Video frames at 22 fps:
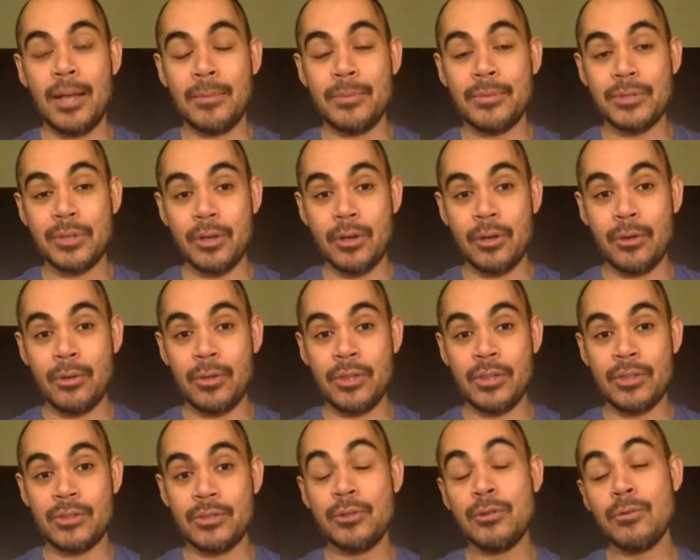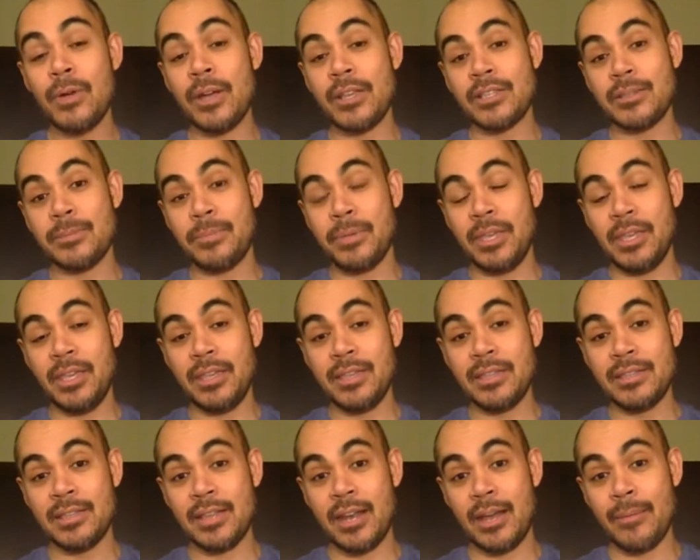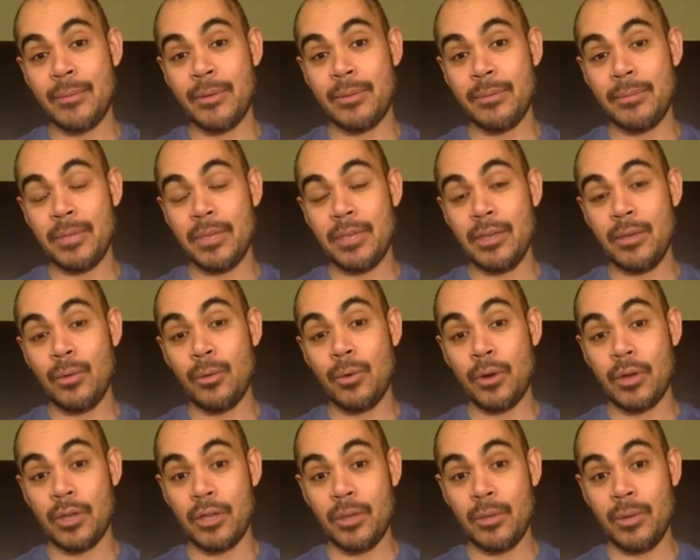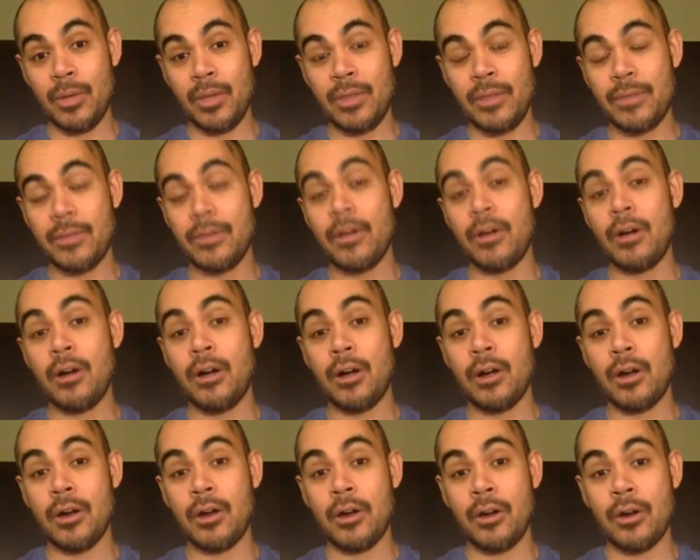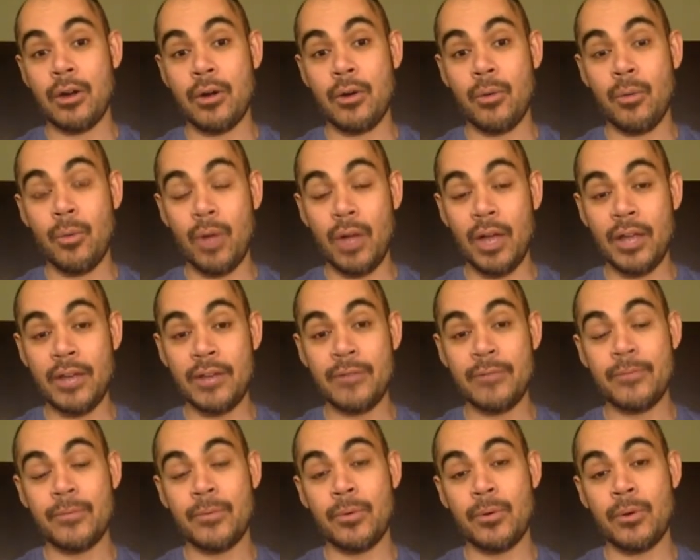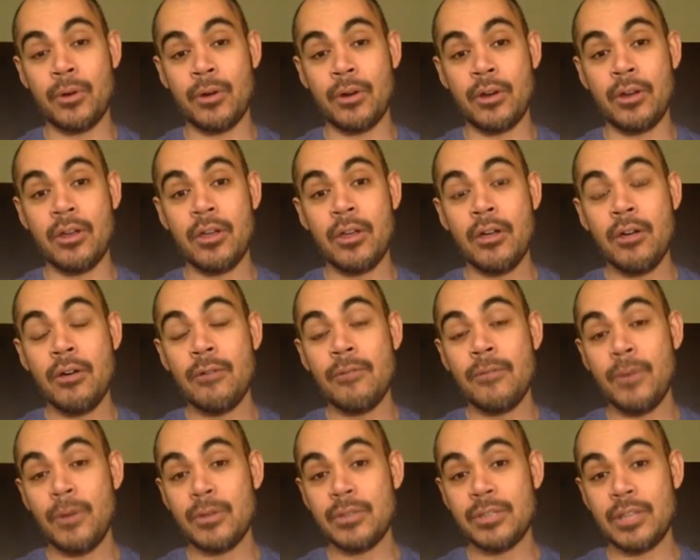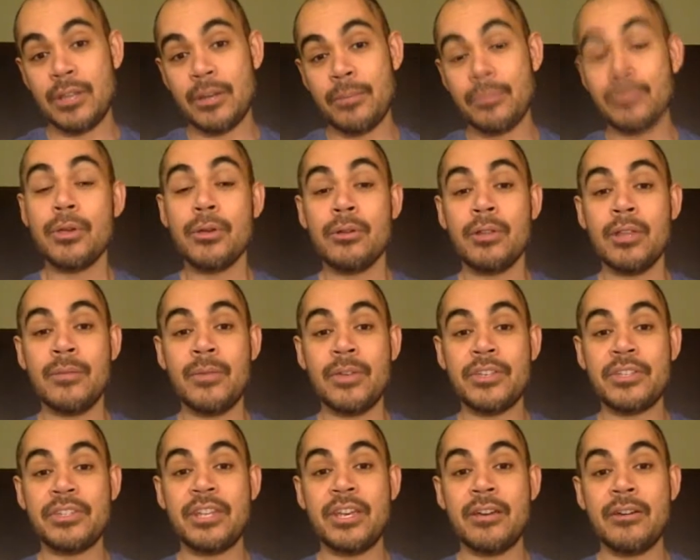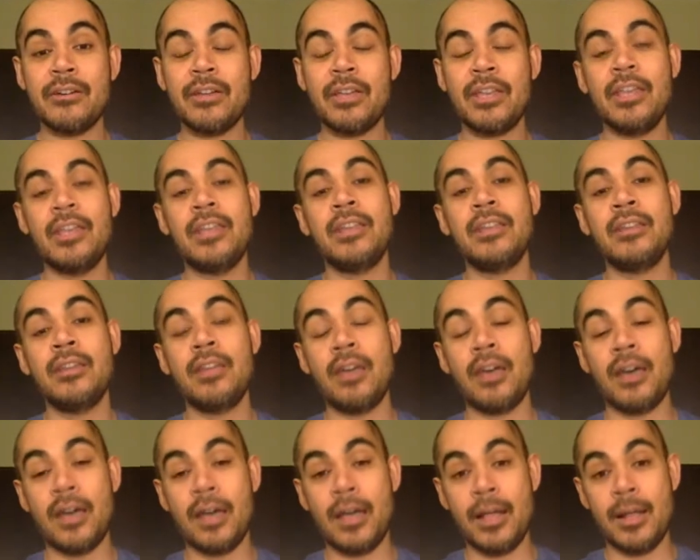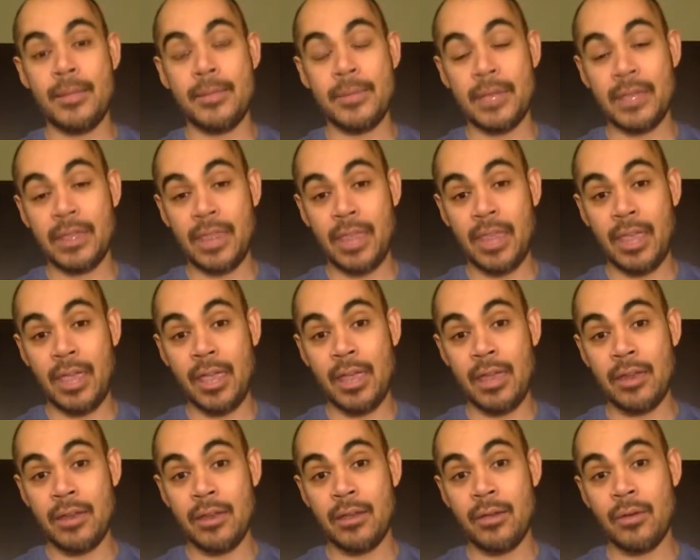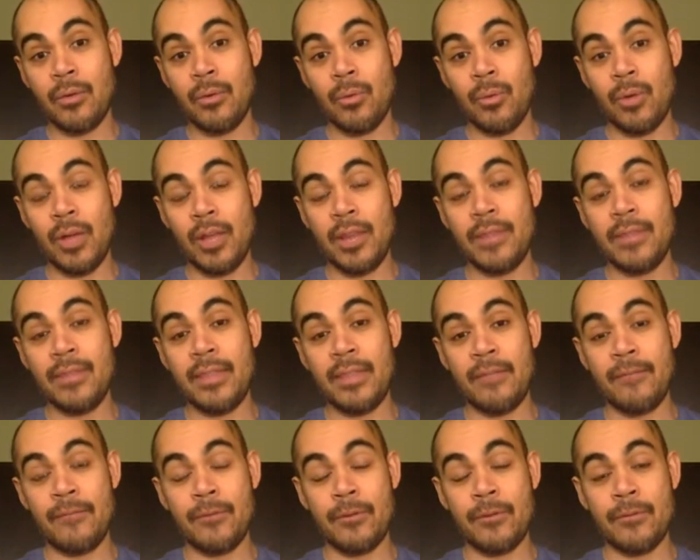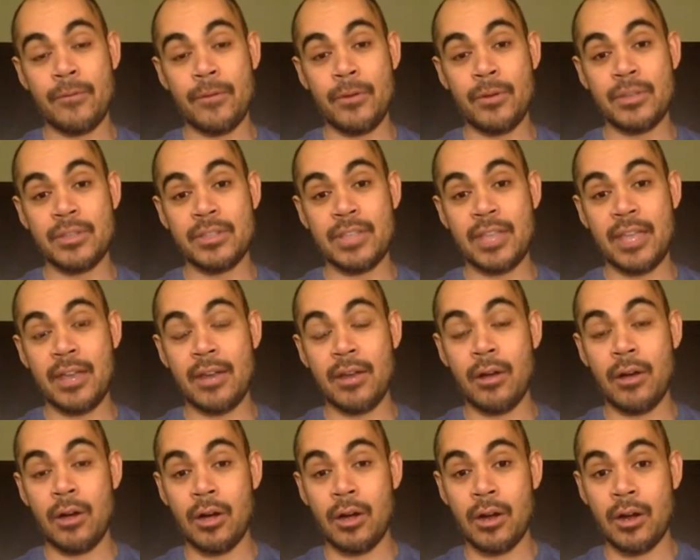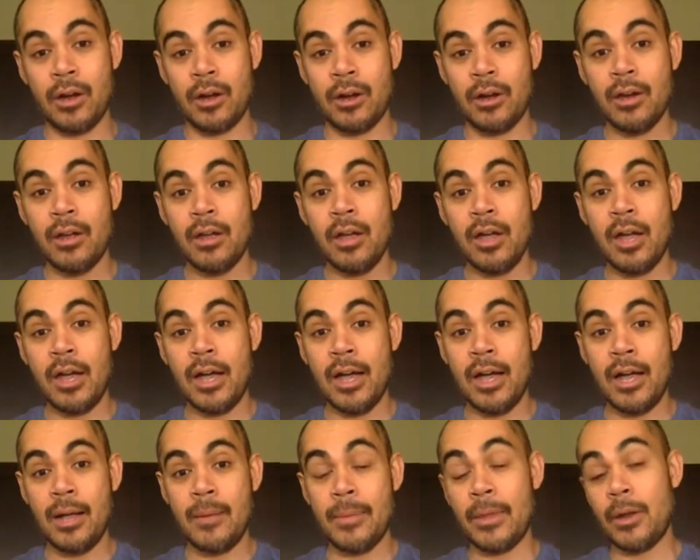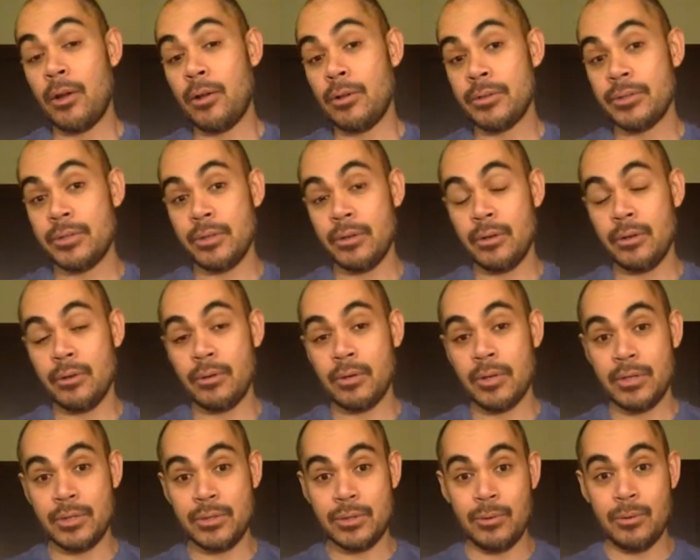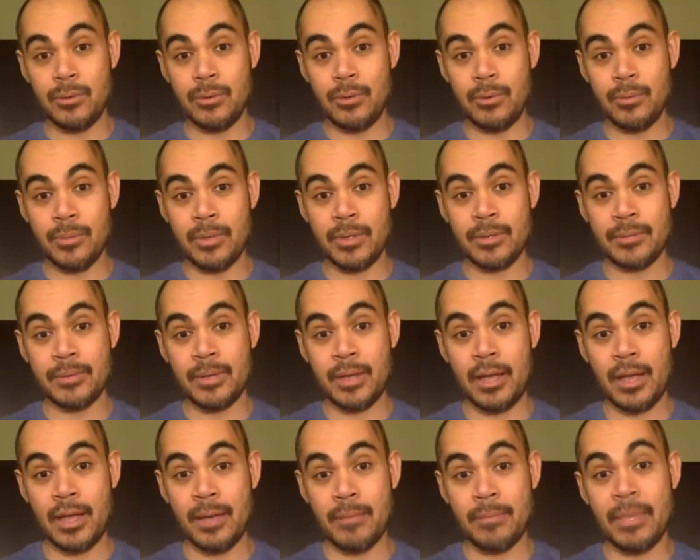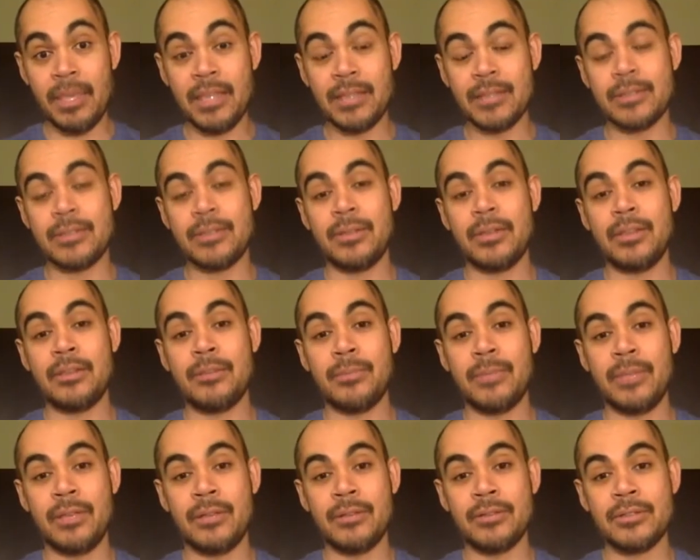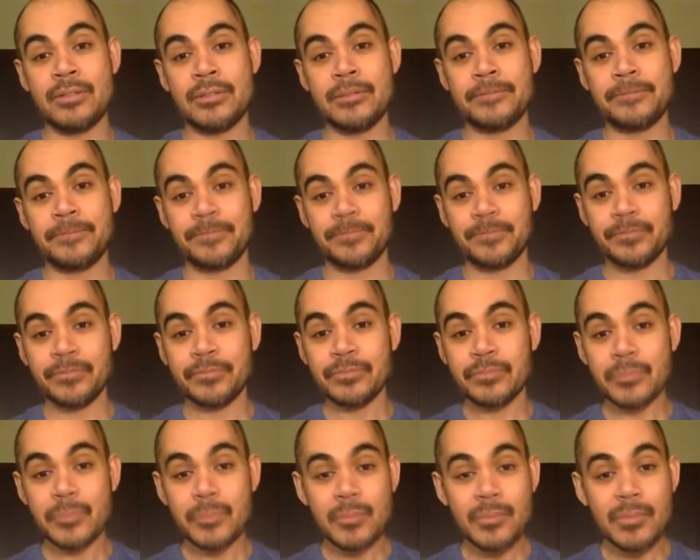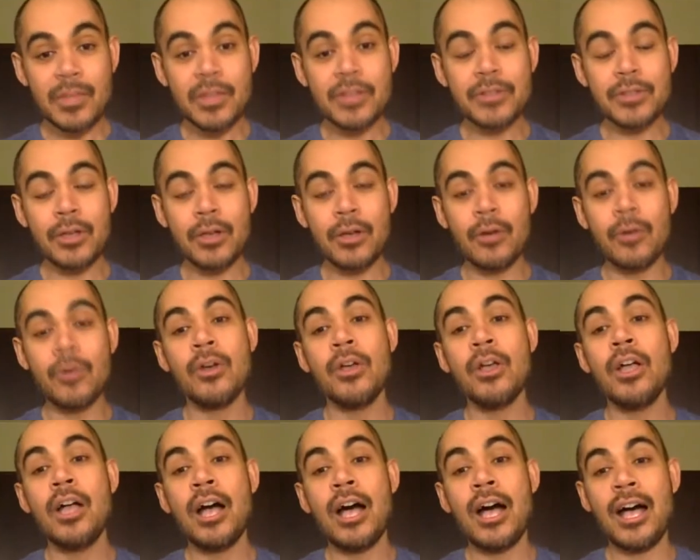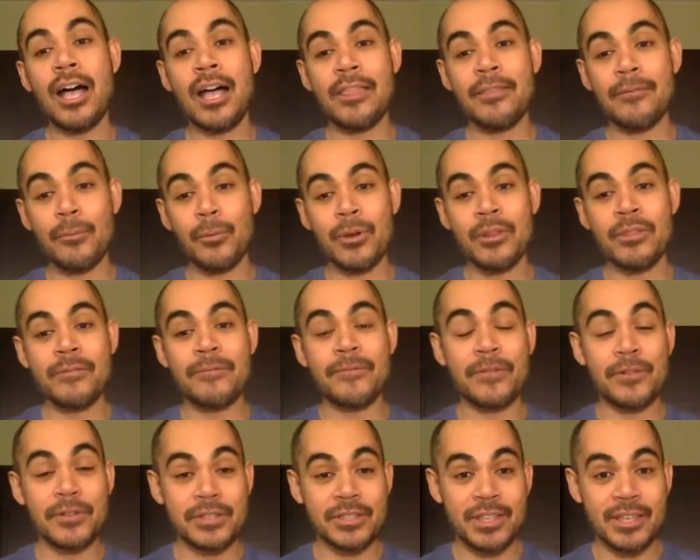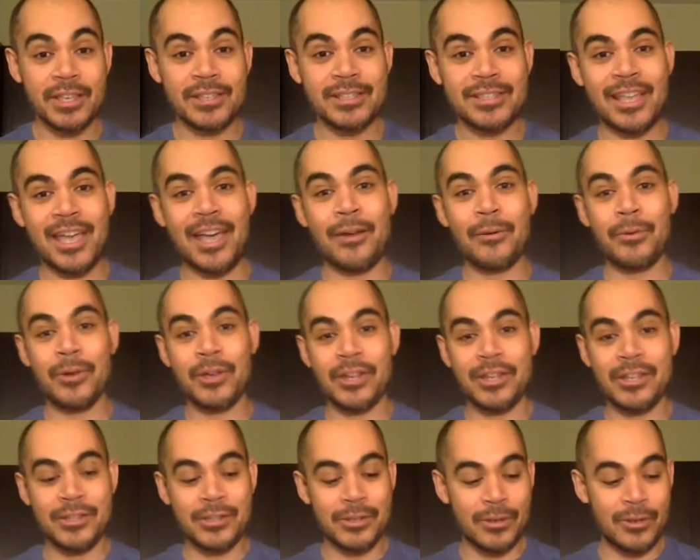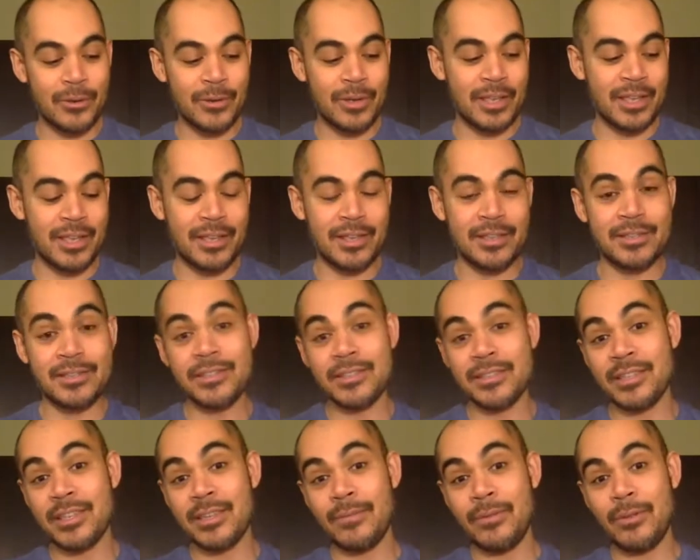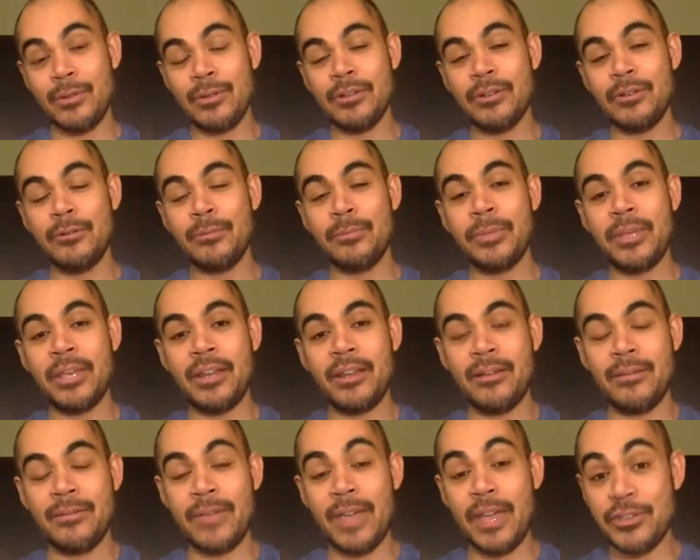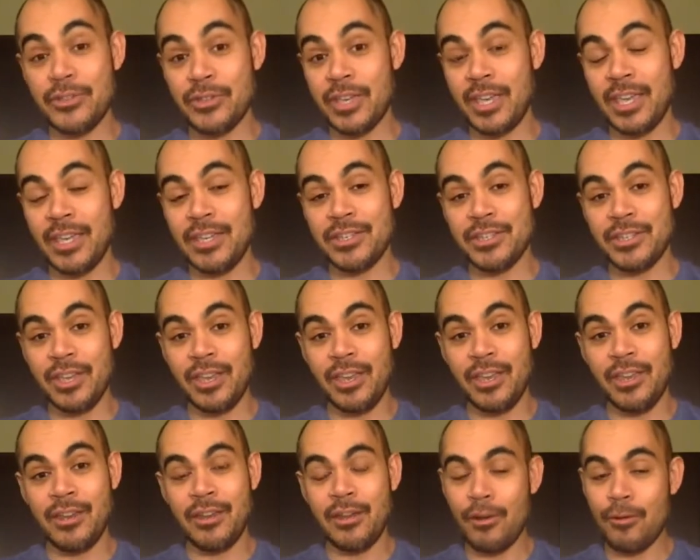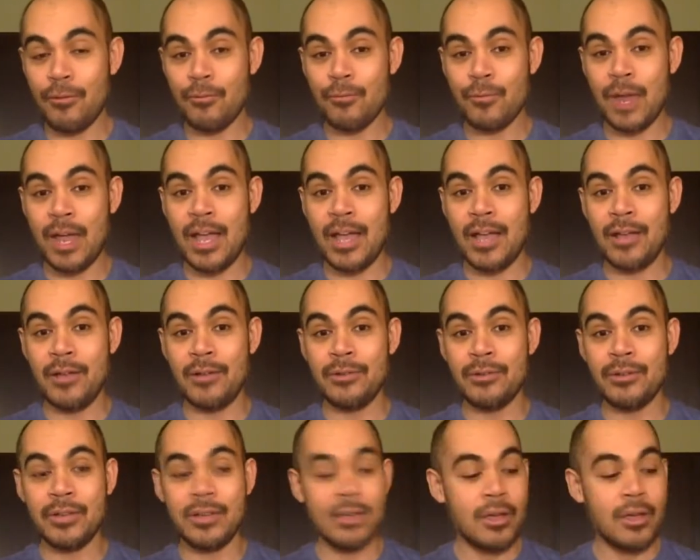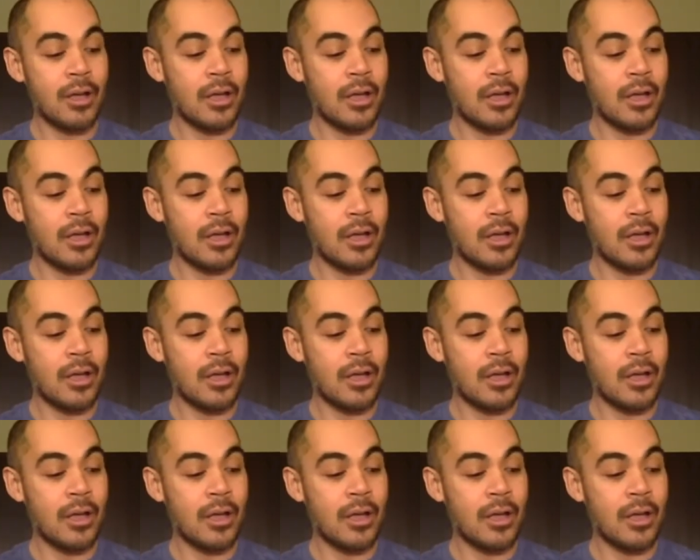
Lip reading: So the two recipes that I'm going to be working with are one for folks that are purely vegetarian, and then one for folks that are that also consume meat in their meals. So one of the first things that we're going to do is just give you a little bit of education around